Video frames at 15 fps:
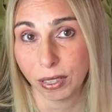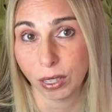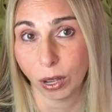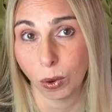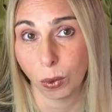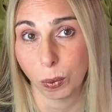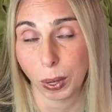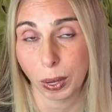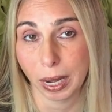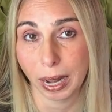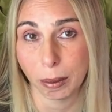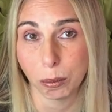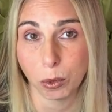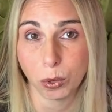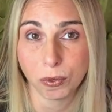So when
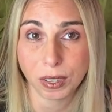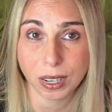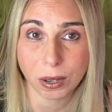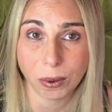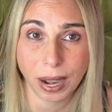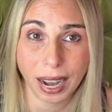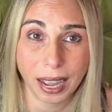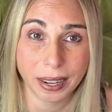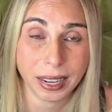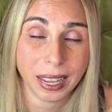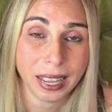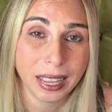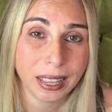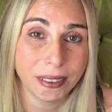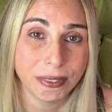I moved it around,
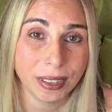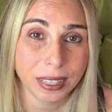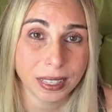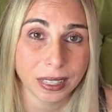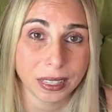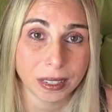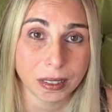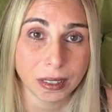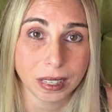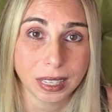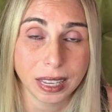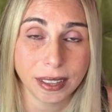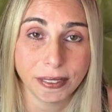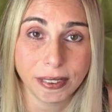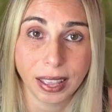it felt a little
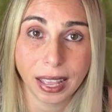stiff.